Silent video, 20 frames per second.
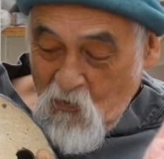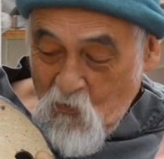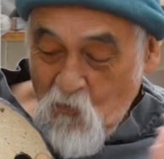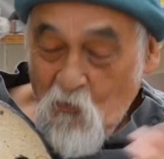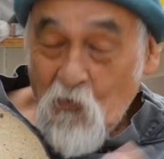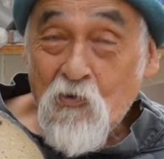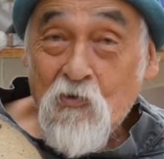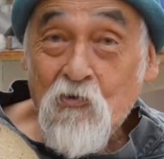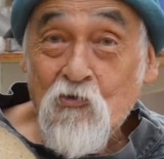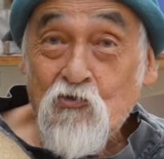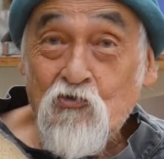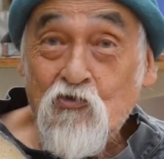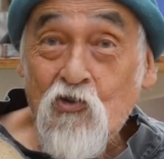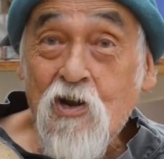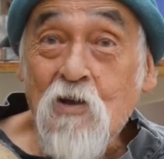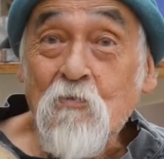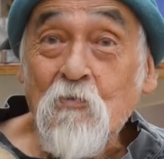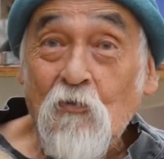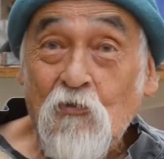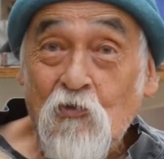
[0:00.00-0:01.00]
Wouldn't
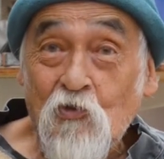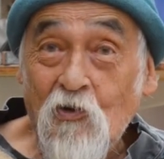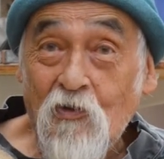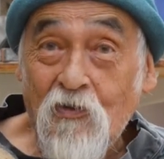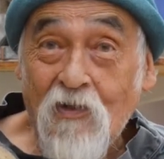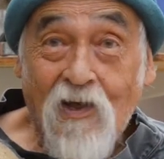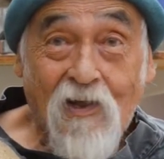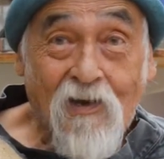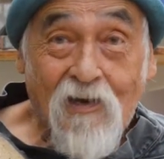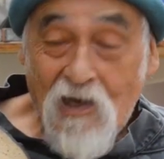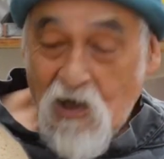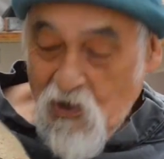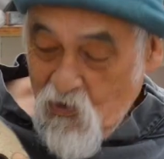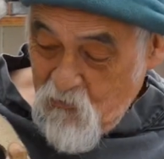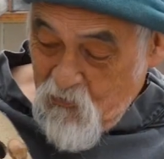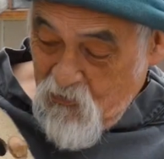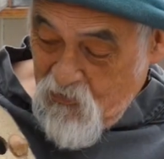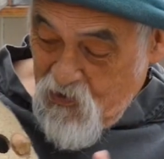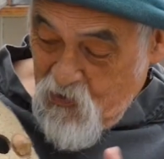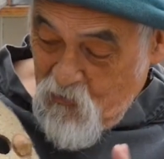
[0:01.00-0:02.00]
dream of doing that now,
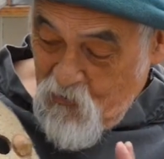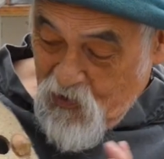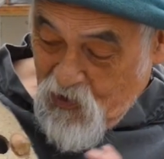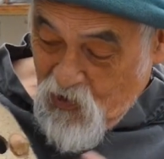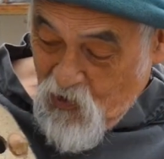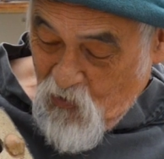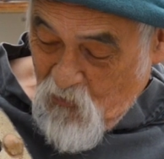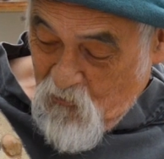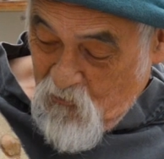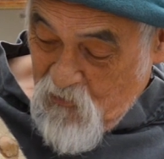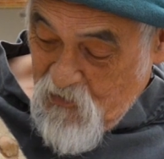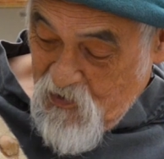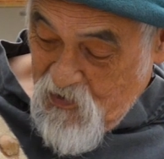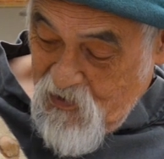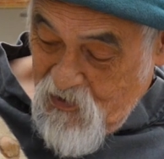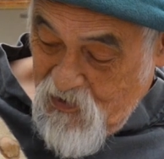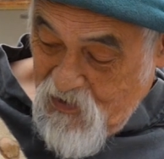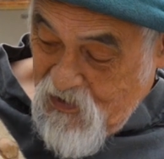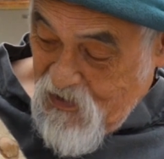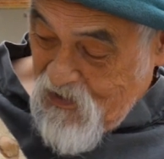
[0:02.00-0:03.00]
but there we go.
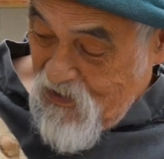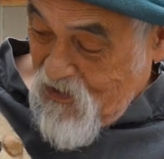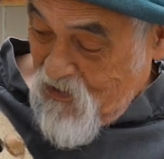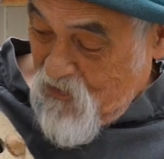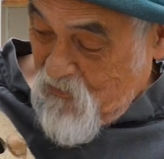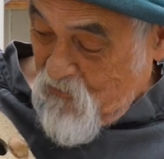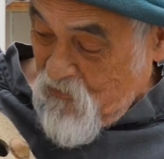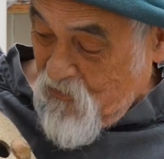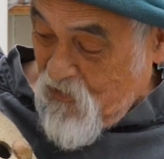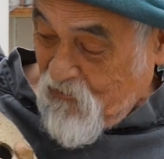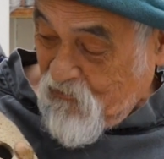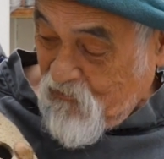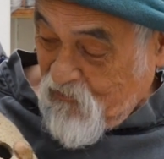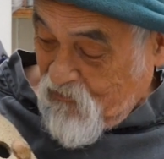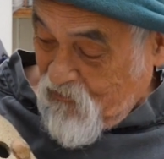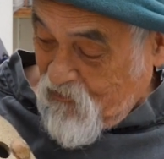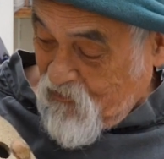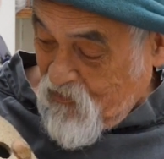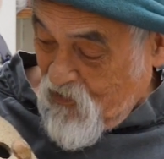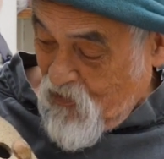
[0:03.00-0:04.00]

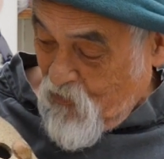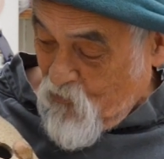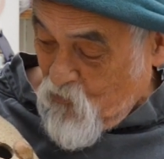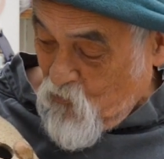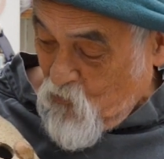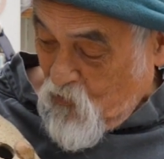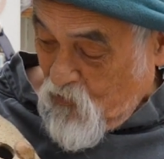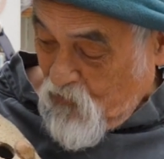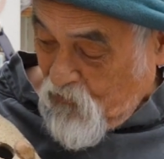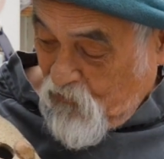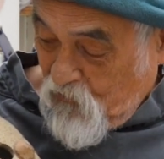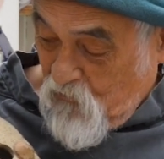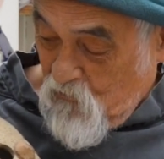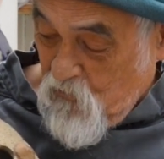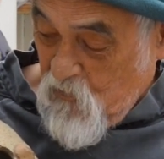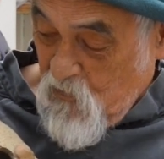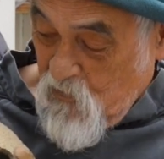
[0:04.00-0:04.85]
That's how it was.